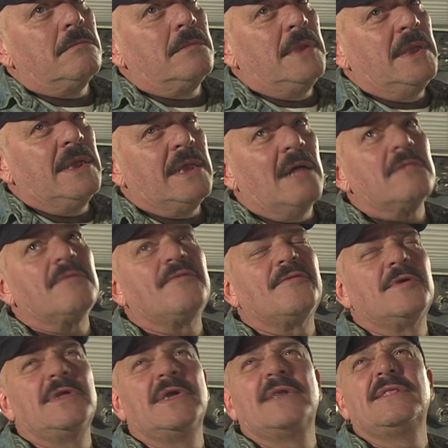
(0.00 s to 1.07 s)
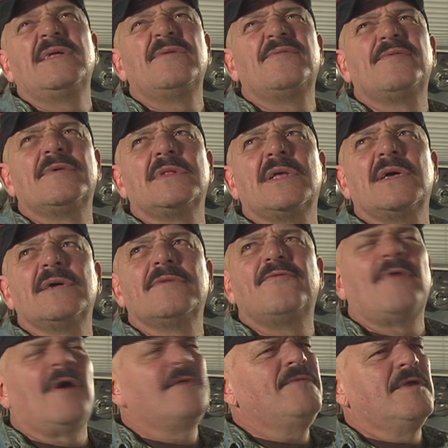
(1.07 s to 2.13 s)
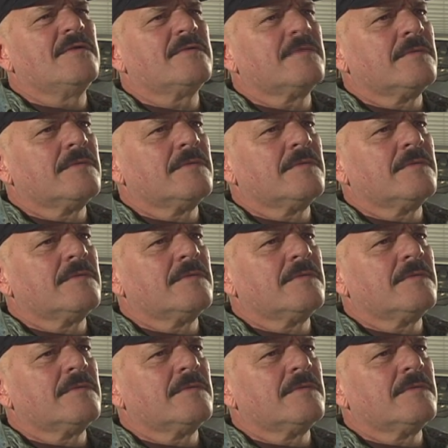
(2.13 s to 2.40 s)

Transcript: In California, I did it for like 5 years.